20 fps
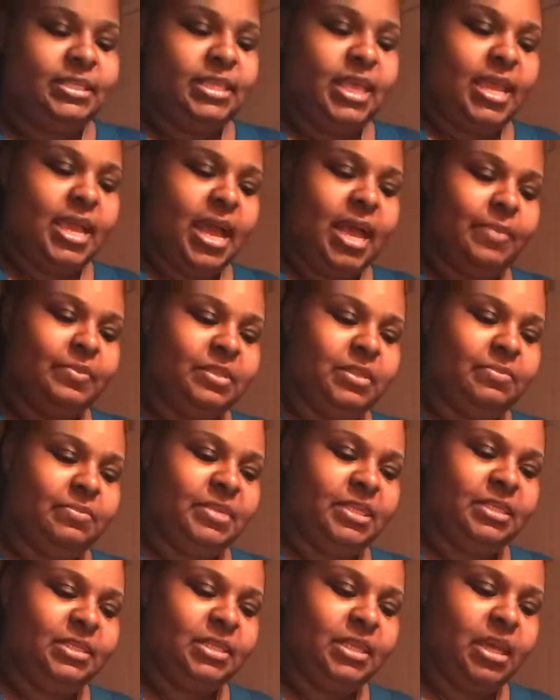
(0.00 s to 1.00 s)
says stay
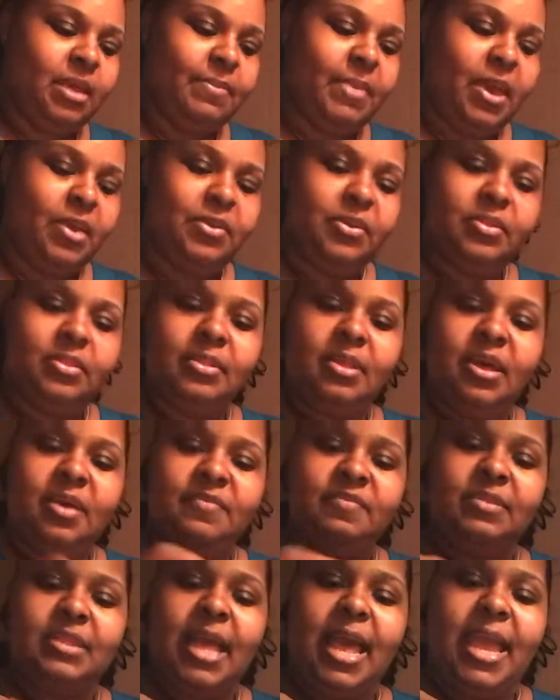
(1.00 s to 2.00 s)
optimistic about your
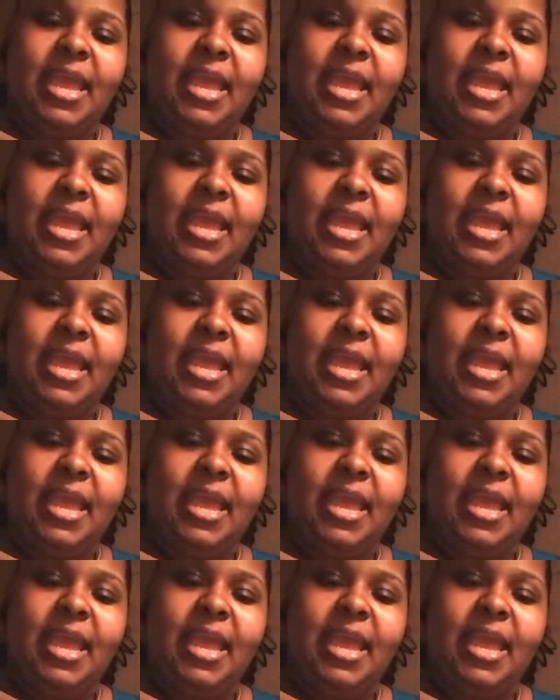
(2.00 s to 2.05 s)
love